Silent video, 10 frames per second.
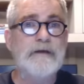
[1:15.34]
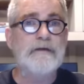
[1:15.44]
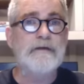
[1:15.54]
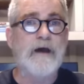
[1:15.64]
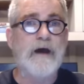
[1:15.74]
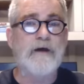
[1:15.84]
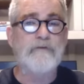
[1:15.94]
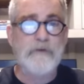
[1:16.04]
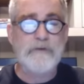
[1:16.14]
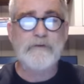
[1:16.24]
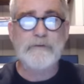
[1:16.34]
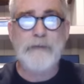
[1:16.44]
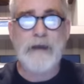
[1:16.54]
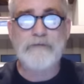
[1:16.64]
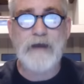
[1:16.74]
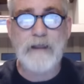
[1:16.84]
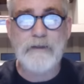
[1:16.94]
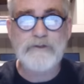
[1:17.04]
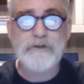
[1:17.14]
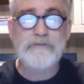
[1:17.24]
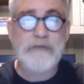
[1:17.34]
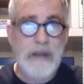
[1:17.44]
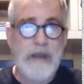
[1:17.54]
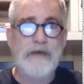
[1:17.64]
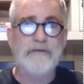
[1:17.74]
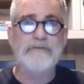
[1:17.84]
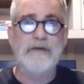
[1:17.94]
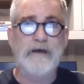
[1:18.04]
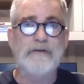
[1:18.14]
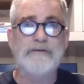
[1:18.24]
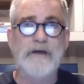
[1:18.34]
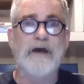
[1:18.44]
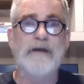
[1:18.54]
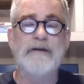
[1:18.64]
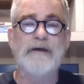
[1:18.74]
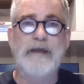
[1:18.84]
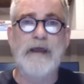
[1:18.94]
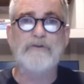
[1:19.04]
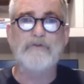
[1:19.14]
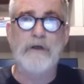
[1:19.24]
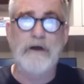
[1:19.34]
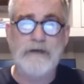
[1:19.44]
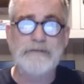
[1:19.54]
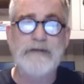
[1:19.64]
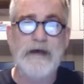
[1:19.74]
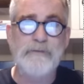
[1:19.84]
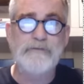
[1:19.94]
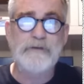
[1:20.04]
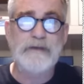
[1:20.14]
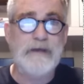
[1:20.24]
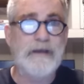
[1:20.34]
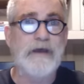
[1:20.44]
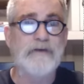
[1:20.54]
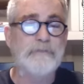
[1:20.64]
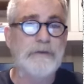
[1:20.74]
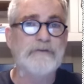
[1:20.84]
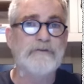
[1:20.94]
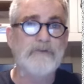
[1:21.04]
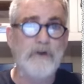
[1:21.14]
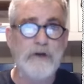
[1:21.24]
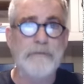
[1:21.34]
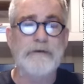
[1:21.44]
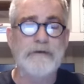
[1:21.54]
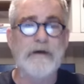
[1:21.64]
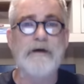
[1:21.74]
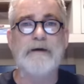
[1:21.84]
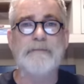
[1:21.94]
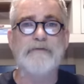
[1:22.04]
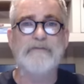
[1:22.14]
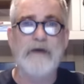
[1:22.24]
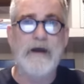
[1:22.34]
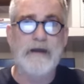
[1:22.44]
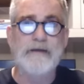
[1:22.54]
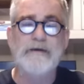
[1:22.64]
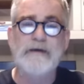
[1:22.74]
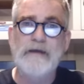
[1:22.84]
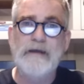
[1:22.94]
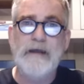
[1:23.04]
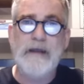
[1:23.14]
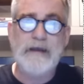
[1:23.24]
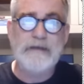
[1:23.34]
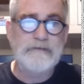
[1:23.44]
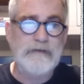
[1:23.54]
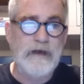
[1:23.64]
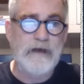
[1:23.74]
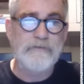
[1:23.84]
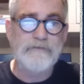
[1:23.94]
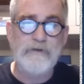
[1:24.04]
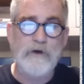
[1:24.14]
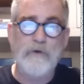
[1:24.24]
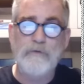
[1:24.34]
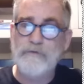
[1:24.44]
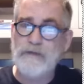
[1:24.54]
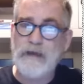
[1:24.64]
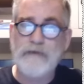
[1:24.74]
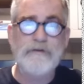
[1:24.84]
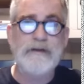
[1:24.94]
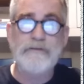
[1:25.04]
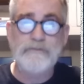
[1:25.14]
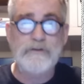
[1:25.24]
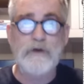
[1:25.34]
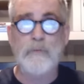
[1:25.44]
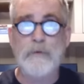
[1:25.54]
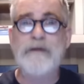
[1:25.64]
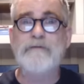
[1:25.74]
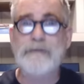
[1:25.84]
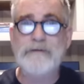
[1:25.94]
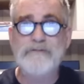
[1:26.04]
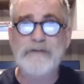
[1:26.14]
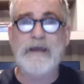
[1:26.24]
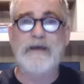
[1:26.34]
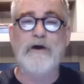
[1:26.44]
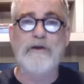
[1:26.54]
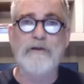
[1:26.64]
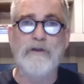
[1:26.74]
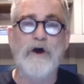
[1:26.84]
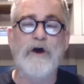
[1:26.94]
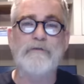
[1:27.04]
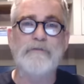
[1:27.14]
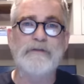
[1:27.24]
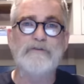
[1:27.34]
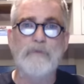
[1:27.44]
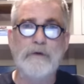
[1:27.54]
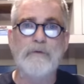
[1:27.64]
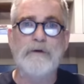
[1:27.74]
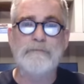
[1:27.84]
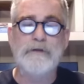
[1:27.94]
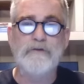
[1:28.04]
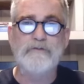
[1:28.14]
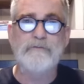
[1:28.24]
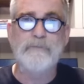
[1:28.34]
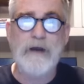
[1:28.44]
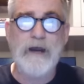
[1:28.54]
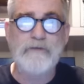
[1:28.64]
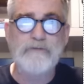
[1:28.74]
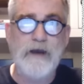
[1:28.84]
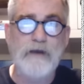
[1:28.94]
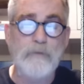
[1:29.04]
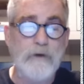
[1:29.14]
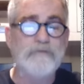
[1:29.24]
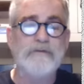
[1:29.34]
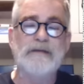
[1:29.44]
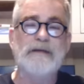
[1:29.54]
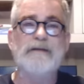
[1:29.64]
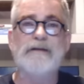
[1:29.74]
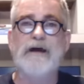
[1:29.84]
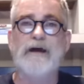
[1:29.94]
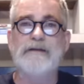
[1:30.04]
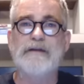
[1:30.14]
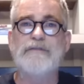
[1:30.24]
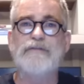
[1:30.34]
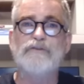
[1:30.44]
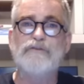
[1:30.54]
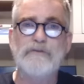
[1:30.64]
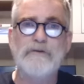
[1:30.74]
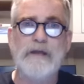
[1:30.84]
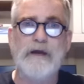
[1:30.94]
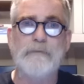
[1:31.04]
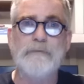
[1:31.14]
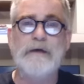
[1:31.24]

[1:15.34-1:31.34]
uh, a forensic pathologist has uh, done an actual autopsy. It has been determined a homicide. And uh, so the evidence that we have been saying all along that 21 mils of peroxide was indeed uh, given to him